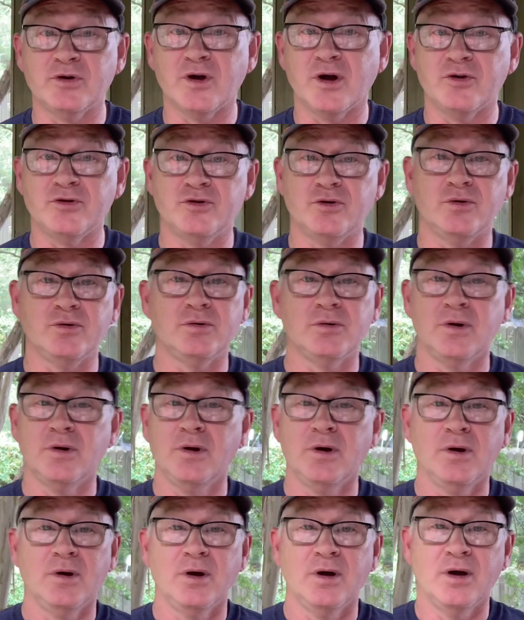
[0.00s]
on you,
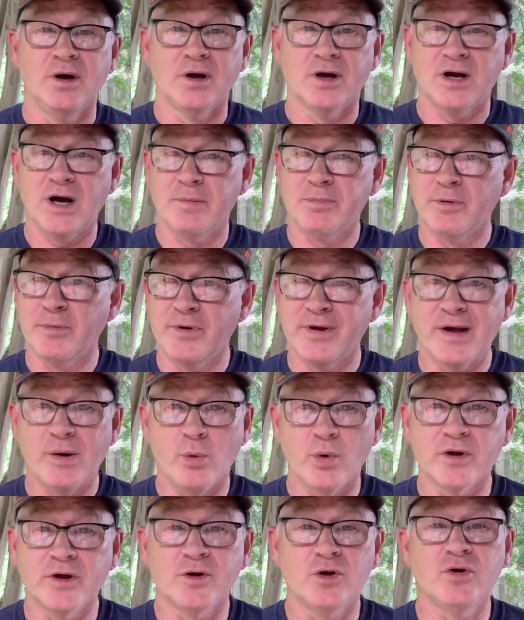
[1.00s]
complimented
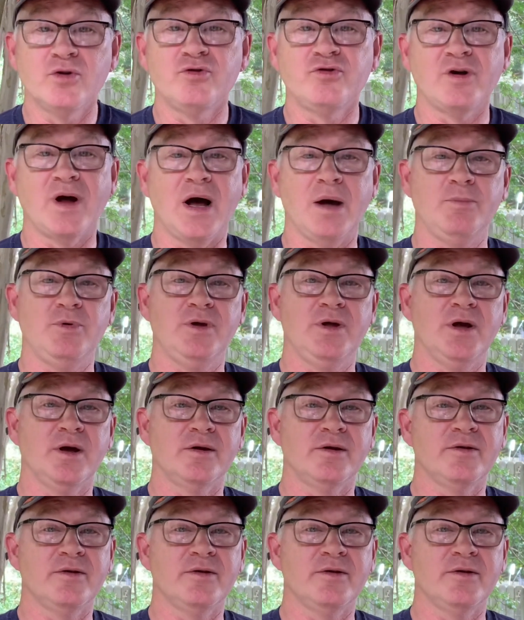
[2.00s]
what a good job you done.